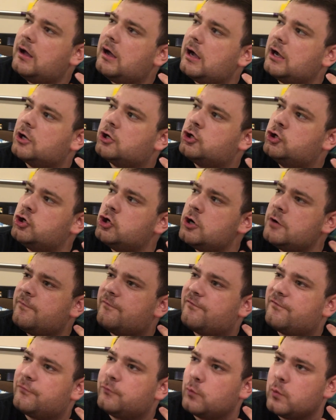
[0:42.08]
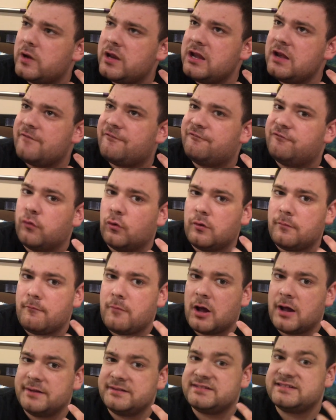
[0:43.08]
a good 3 to 4
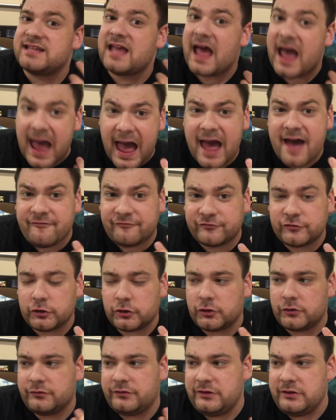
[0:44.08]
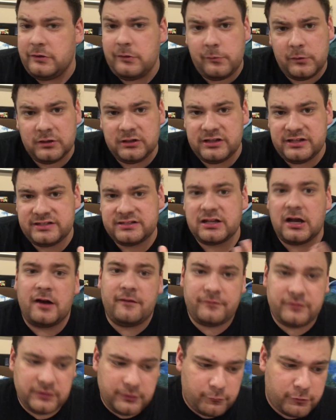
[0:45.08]
months after the release
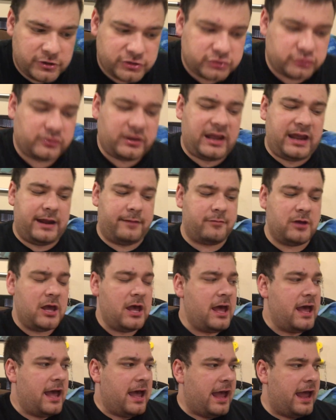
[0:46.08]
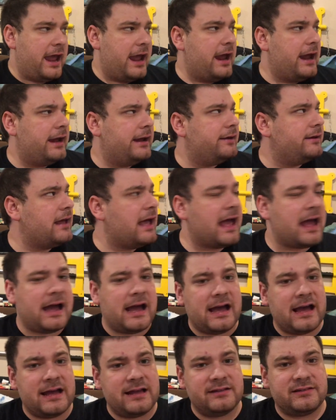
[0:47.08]
of the original game. And
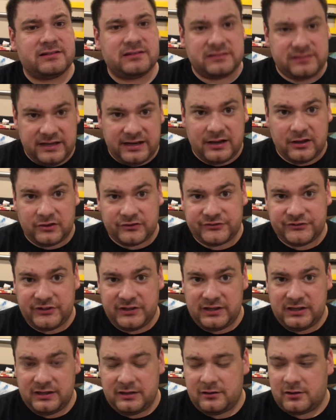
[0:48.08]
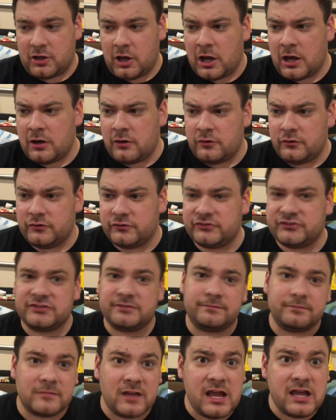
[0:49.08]
as DLC
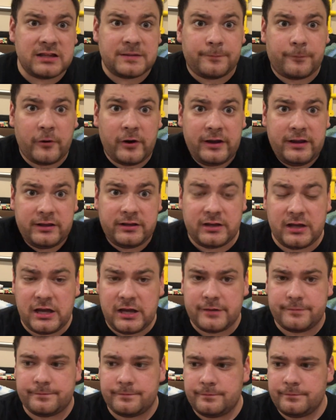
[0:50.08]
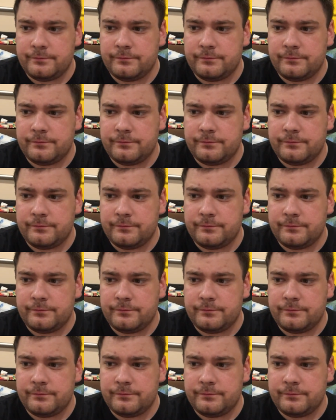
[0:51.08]
goes, it's pretty good.